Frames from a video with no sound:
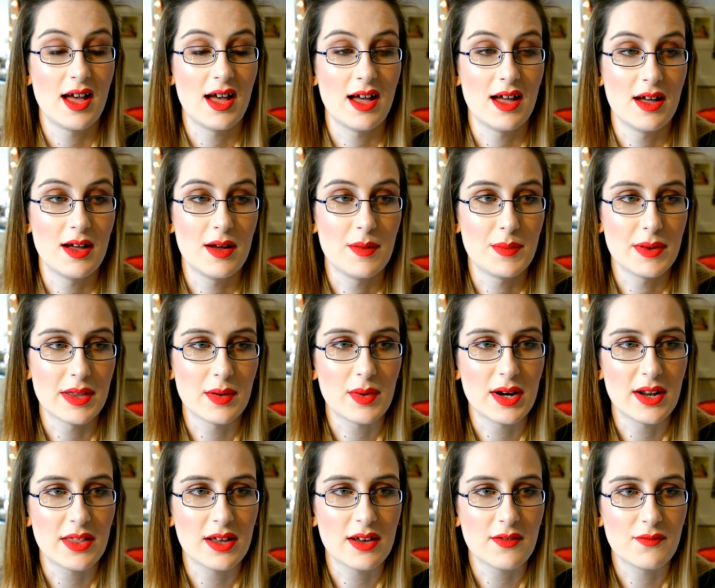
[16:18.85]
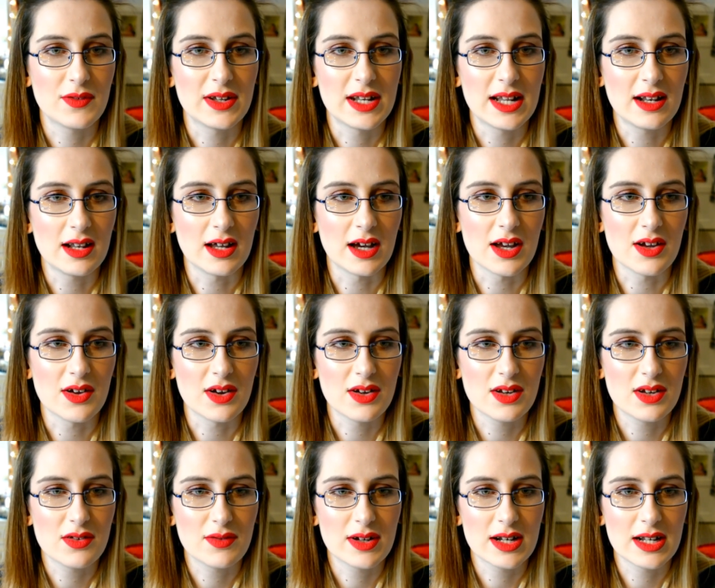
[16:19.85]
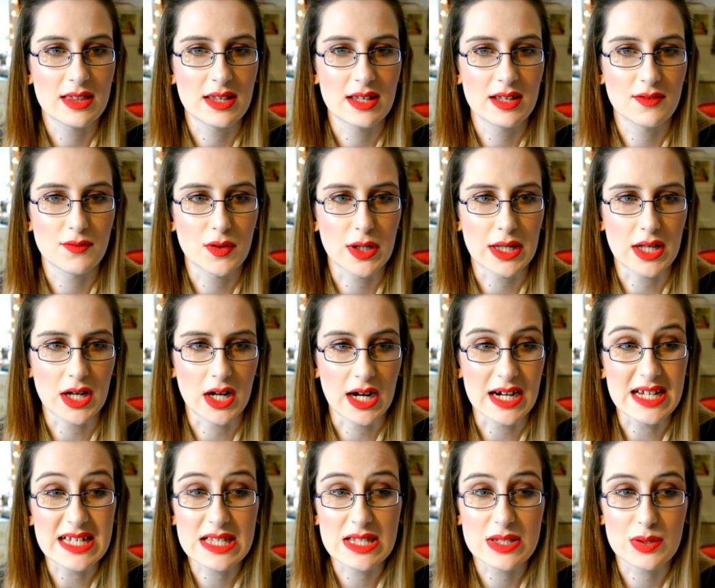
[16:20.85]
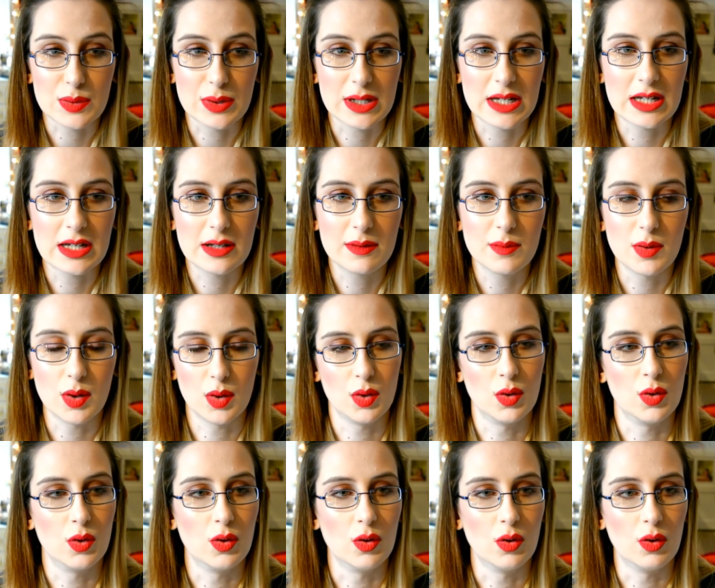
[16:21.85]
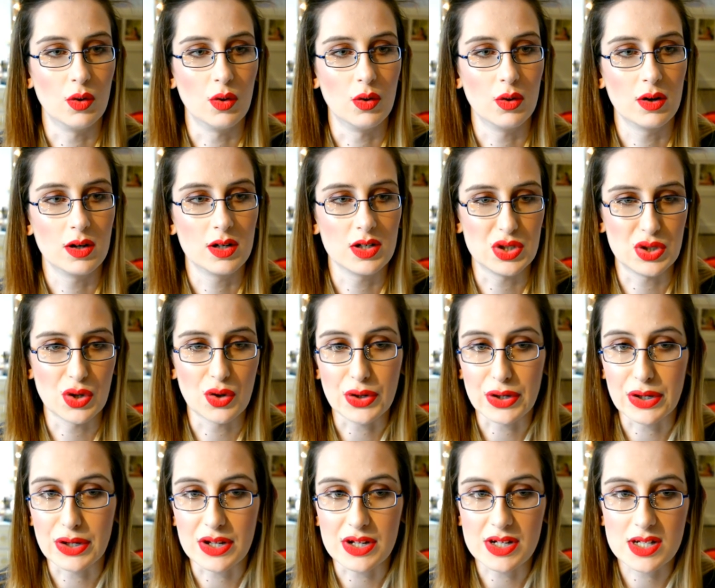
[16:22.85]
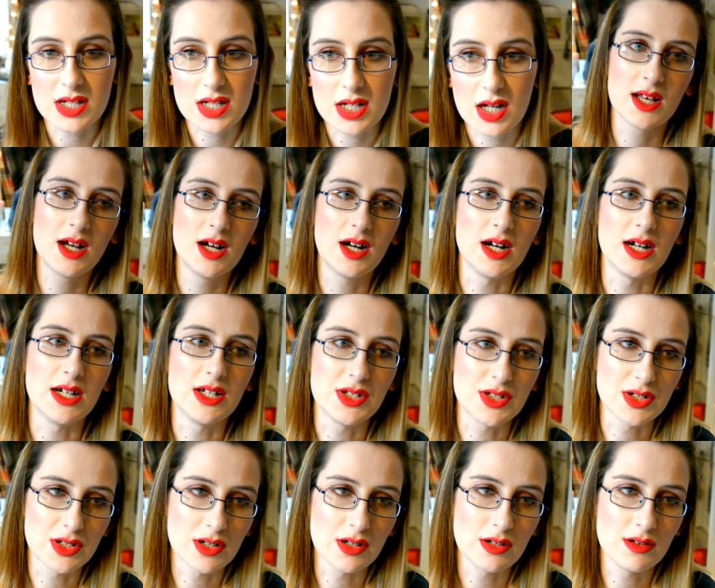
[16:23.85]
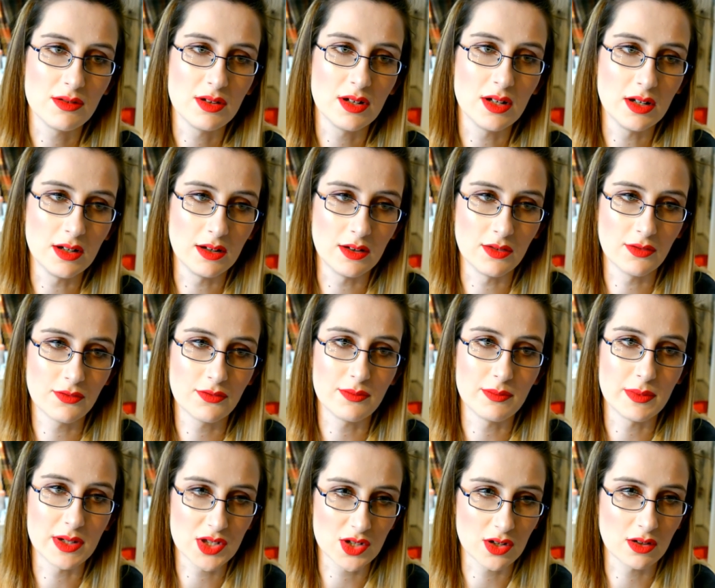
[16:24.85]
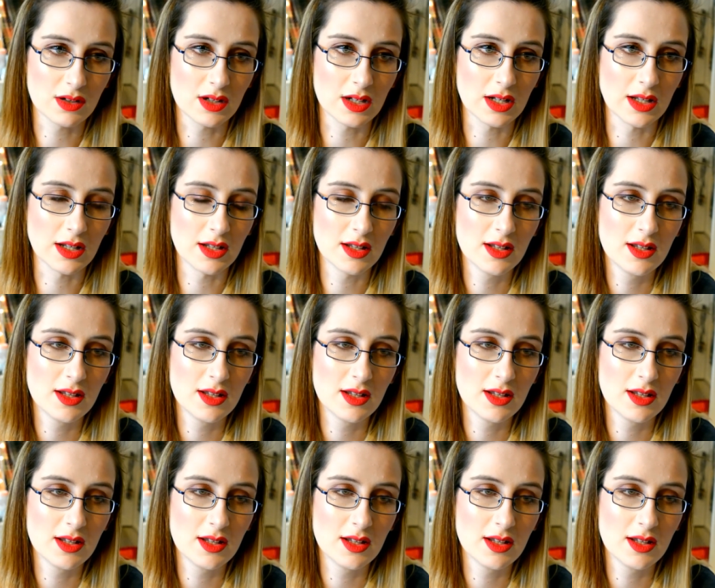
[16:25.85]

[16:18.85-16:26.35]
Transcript: But then when I think of vanilla, I only really think of like ice cream or yogurt. I do love my chocolate.